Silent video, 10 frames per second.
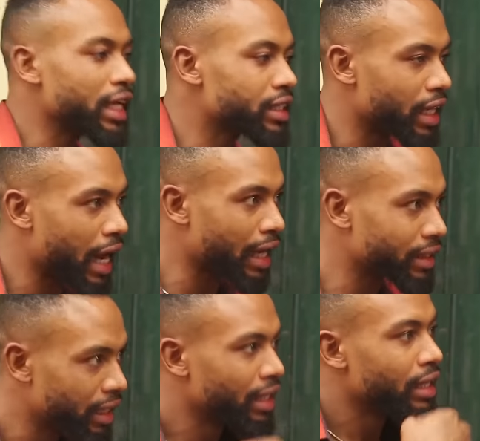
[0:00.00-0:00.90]
said she
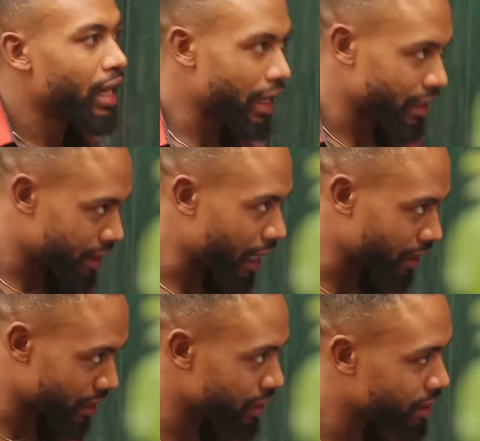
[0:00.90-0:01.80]
had heart
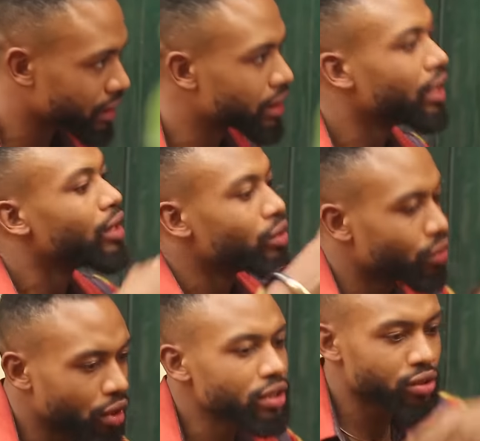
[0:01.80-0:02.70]
attack, isn't it?
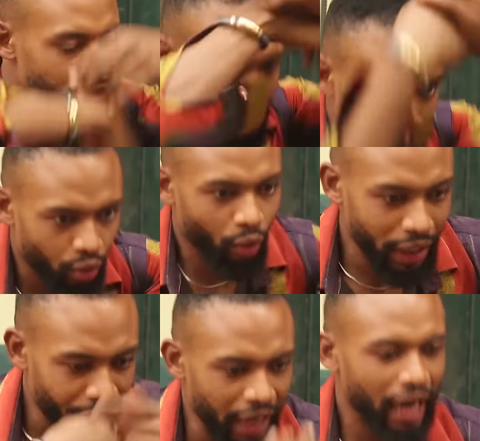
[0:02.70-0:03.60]
Just do
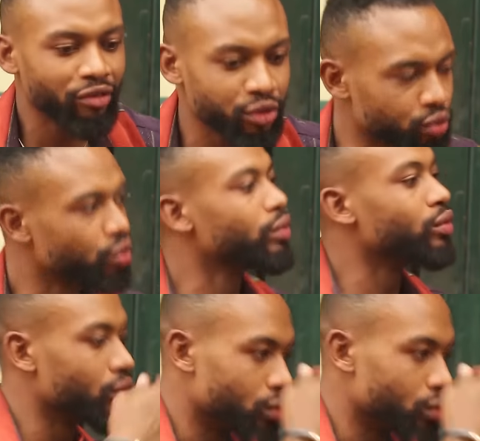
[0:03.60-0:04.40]
whatever you have to do.